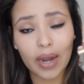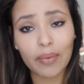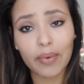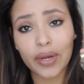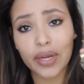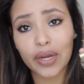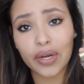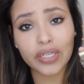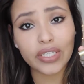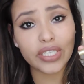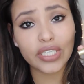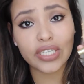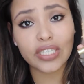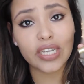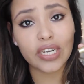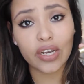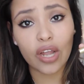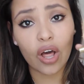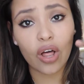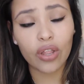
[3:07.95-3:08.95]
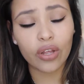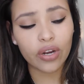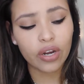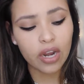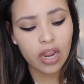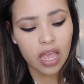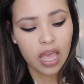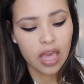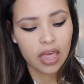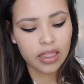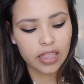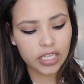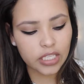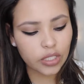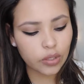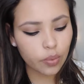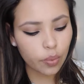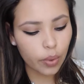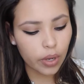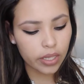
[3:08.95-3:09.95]
primer here is just $1.
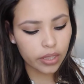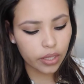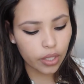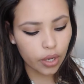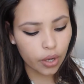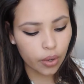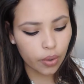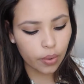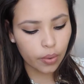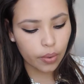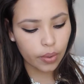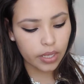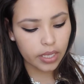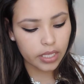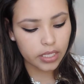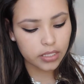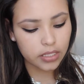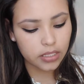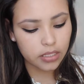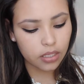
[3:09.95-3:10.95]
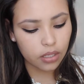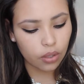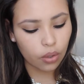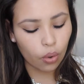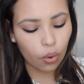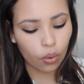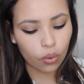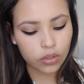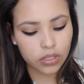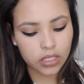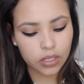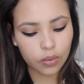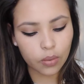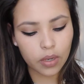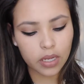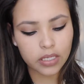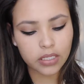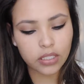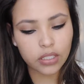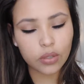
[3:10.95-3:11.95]
This one though is the golden
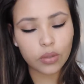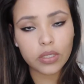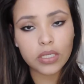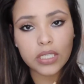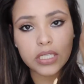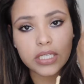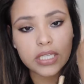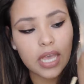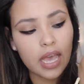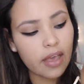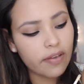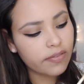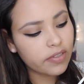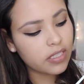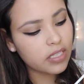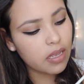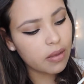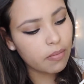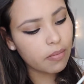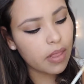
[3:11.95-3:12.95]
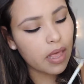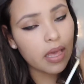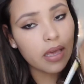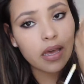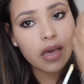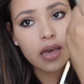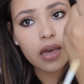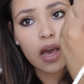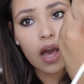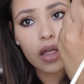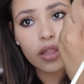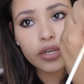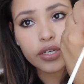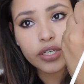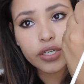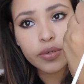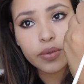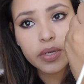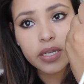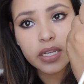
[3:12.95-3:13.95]
one, so it does have some like
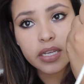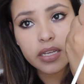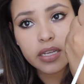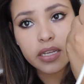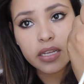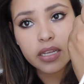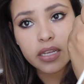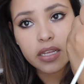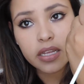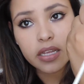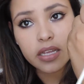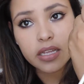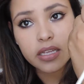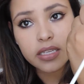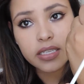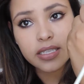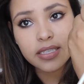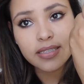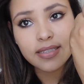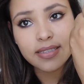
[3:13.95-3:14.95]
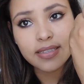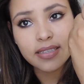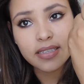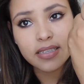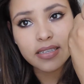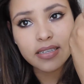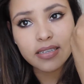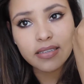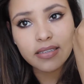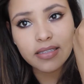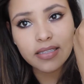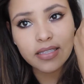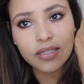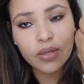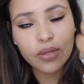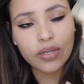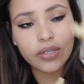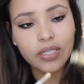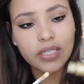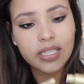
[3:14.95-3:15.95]
color to it.
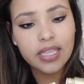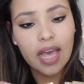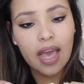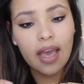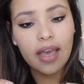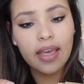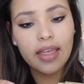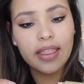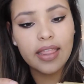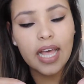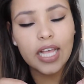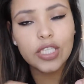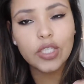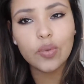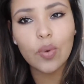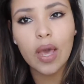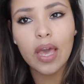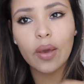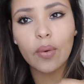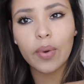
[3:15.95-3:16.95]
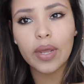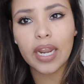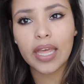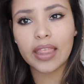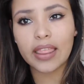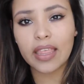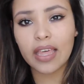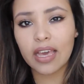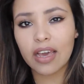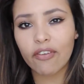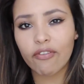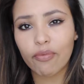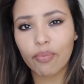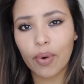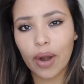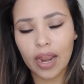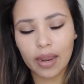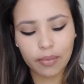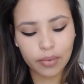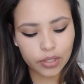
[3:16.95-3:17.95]
So there's that, and that's why when I think of
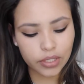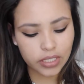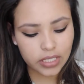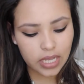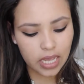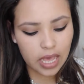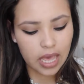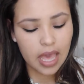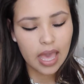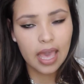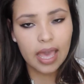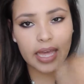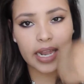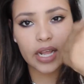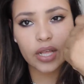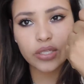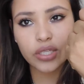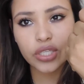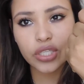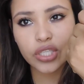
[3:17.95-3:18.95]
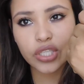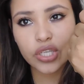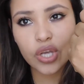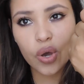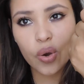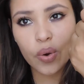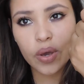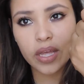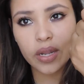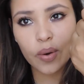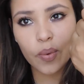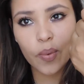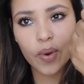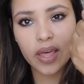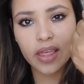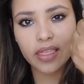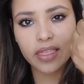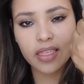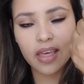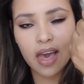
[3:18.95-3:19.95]
primers and I'll just go in
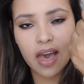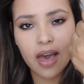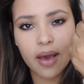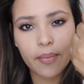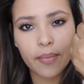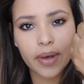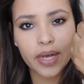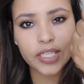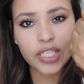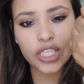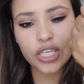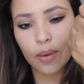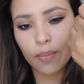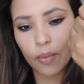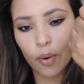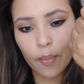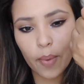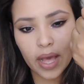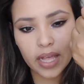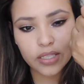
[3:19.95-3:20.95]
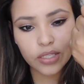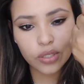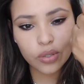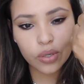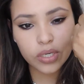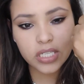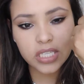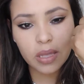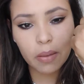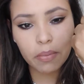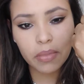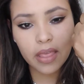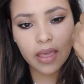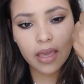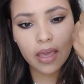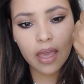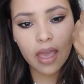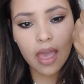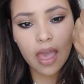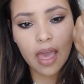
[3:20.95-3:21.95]
with a jumbo pencil or
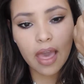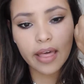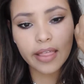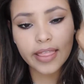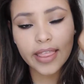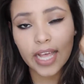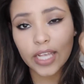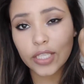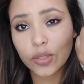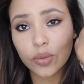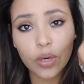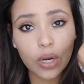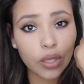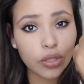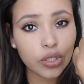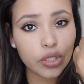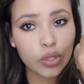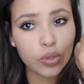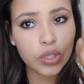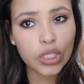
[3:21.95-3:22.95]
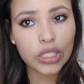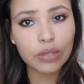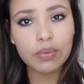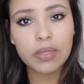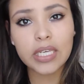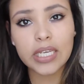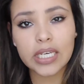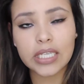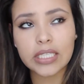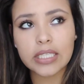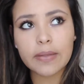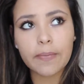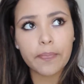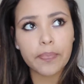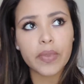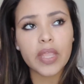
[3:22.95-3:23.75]
something, that's what I'll do, just because